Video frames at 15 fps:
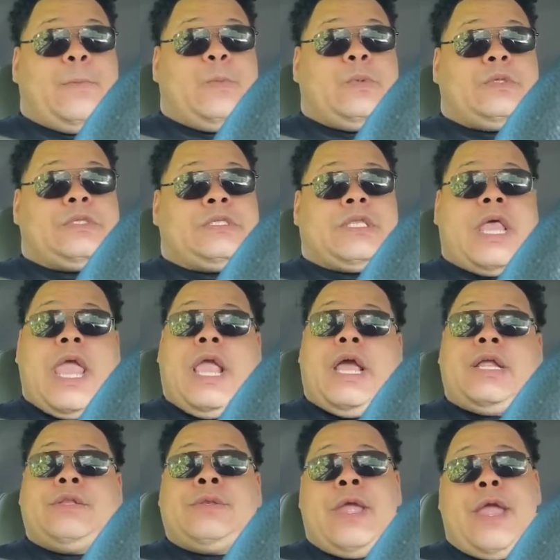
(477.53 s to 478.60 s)
Slang
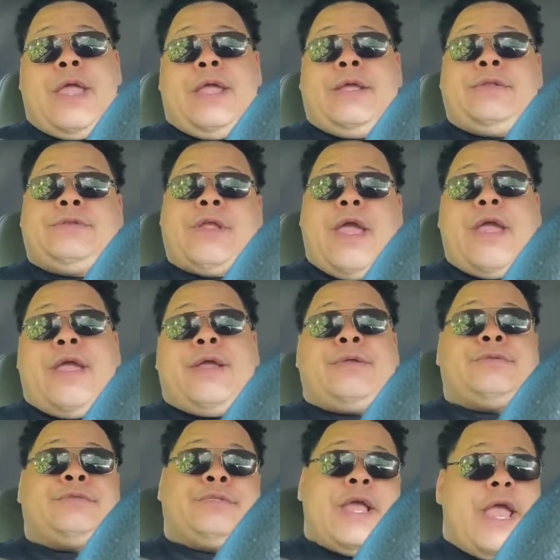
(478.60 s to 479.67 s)
a dang,
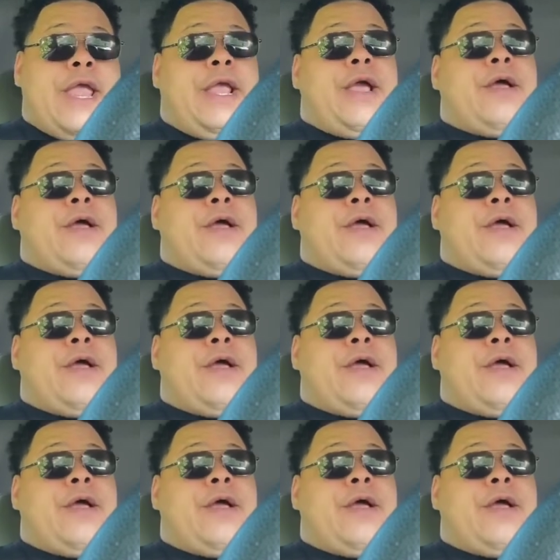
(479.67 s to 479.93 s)
dang, dang